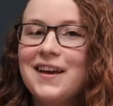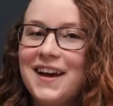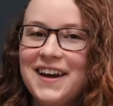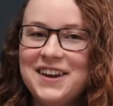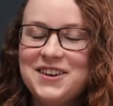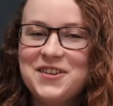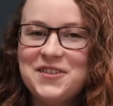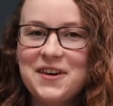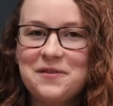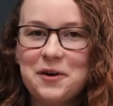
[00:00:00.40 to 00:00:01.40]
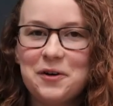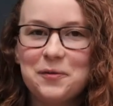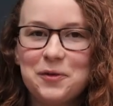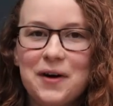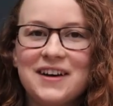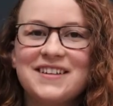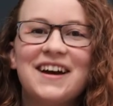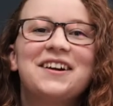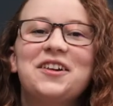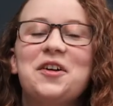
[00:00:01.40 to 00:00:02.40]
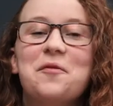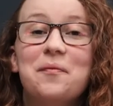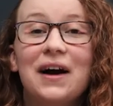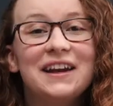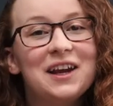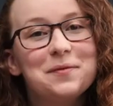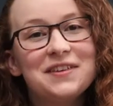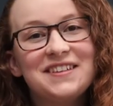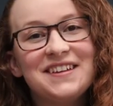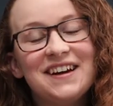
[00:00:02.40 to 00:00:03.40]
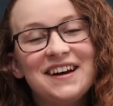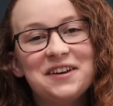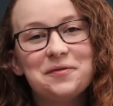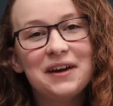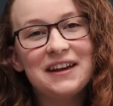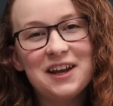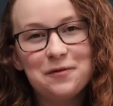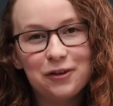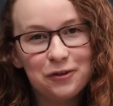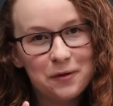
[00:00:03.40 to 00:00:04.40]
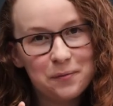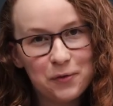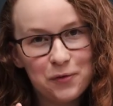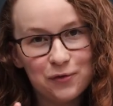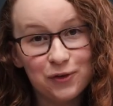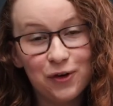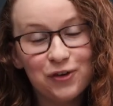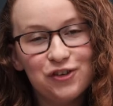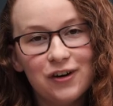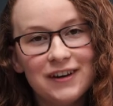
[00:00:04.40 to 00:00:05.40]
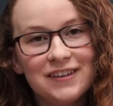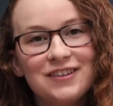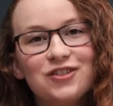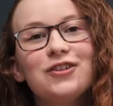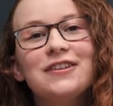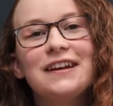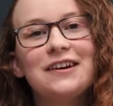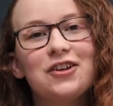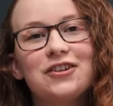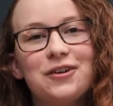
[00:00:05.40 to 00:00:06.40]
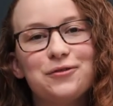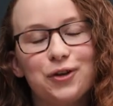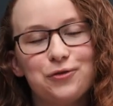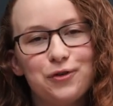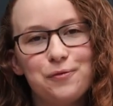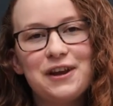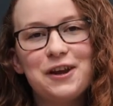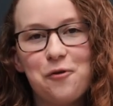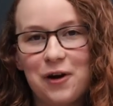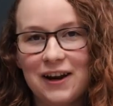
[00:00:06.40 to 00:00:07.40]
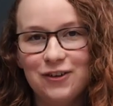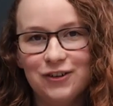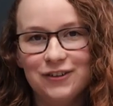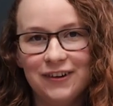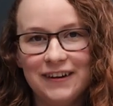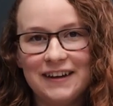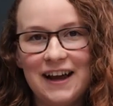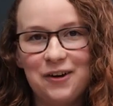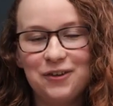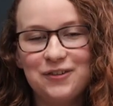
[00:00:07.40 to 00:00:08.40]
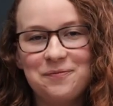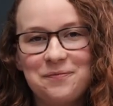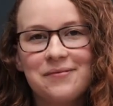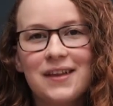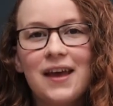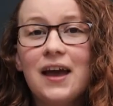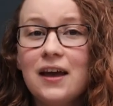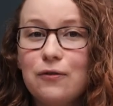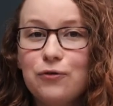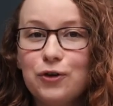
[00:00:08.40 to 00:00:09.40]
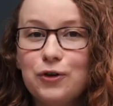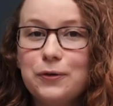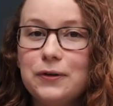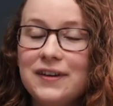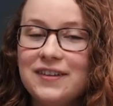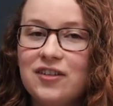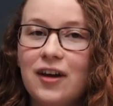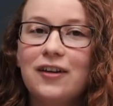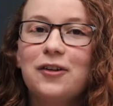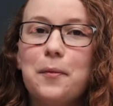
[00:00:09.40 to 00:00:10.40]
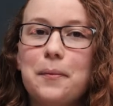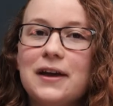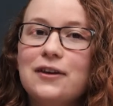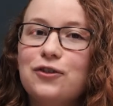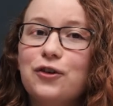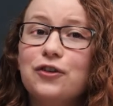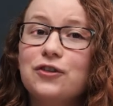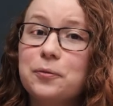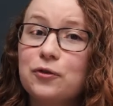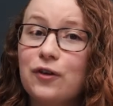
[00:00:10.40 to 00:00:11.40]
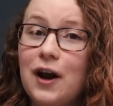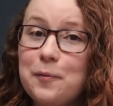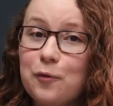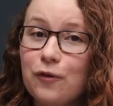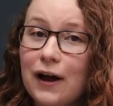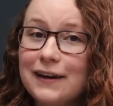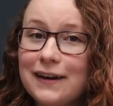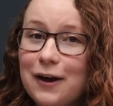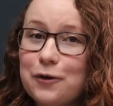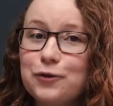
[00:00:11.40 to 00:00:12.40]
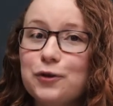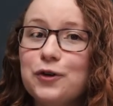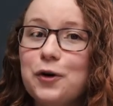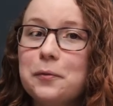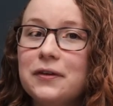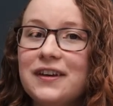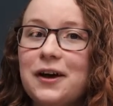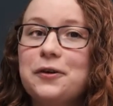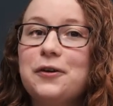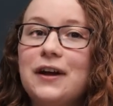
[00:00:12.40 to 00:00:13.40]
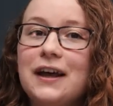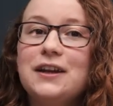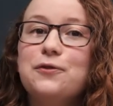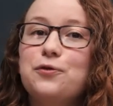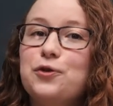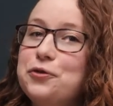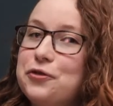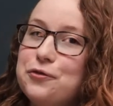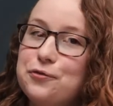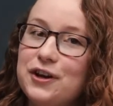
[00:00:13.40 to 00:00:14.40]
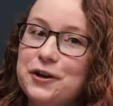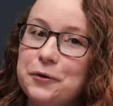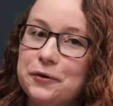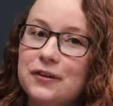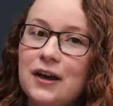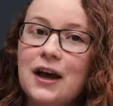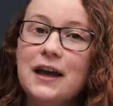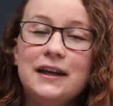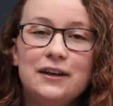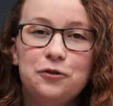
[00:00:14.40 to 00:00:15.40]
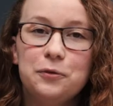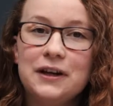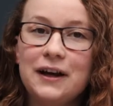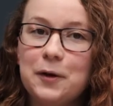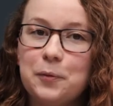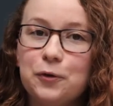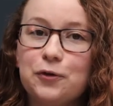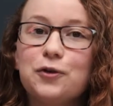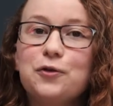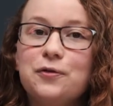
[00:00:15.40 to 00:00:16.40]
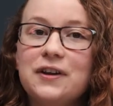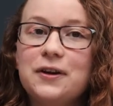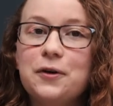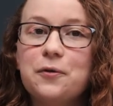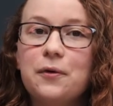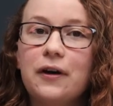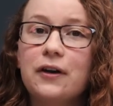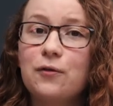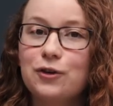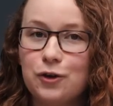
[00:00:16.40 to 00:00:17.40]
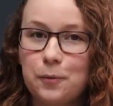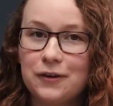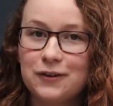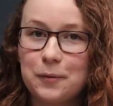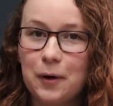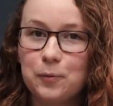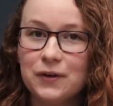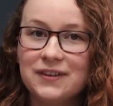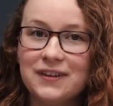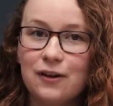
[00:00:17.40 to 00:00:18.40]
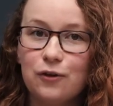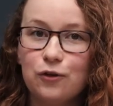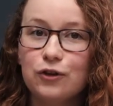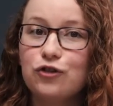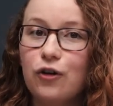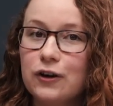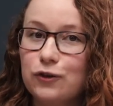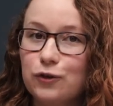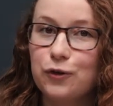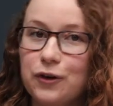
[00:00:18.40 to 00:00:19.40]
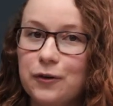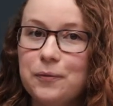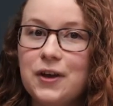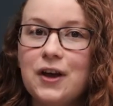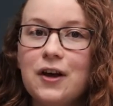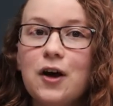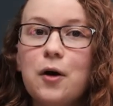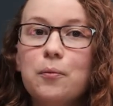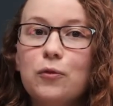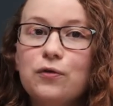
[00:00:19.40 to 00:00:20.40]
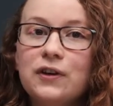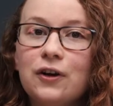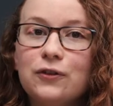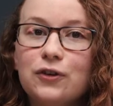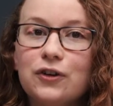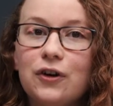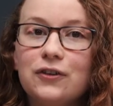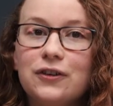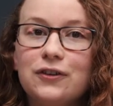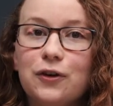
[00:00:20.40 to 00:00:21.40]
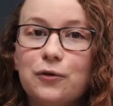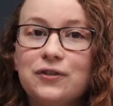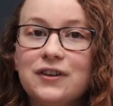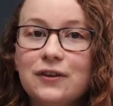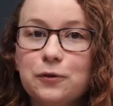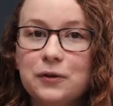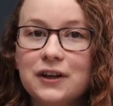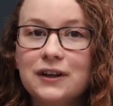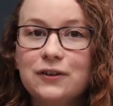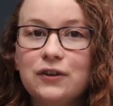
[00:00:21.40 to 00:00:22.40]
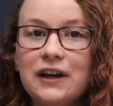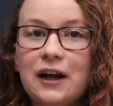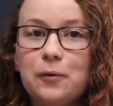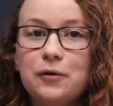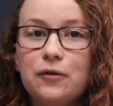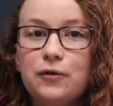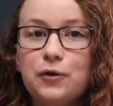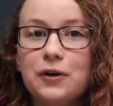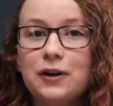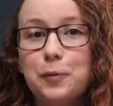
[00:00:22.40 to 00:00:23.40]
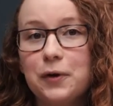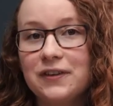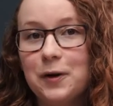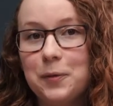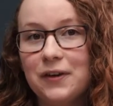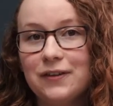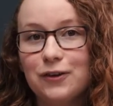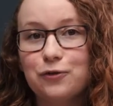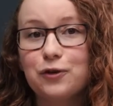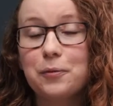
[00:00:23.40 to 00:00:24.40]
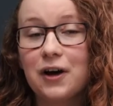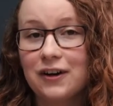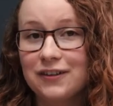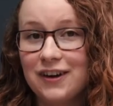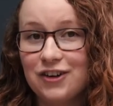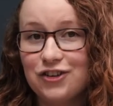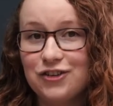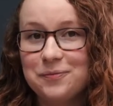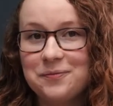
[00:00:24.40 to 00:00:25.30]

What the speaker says: Hey you, and welcome to my channel. My name is Tina and my aim is to improve your drawings just like others have done for me when I just started out. If you're new to this channel, make sure you subscribe right now so you don't miss out on any future videos. Each week I post a new video where I cover topics about pastel or a drawing tutorial. Moving on to the content of this week, today I'll be reviewing the pastel pencils from Caran D'Ache.